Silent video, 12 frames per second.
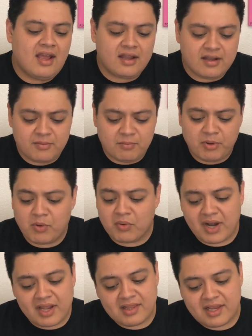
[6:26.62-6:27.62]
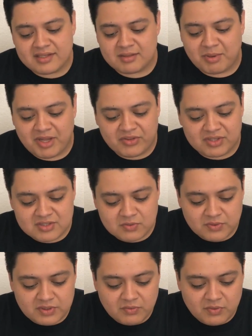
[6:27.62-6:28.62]
But what I liked about
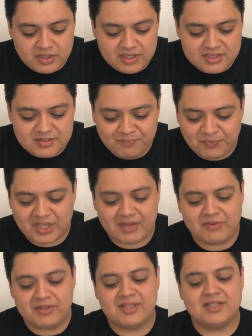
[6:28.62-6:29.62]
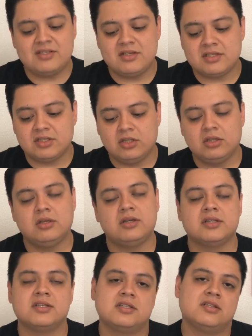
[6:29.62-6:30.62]
this one was everything just
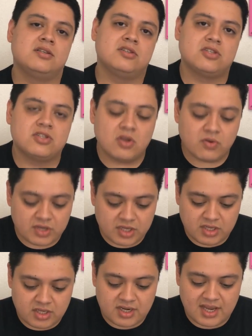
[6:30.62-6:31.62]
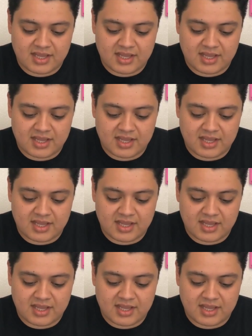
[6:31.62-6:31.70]
looks so good.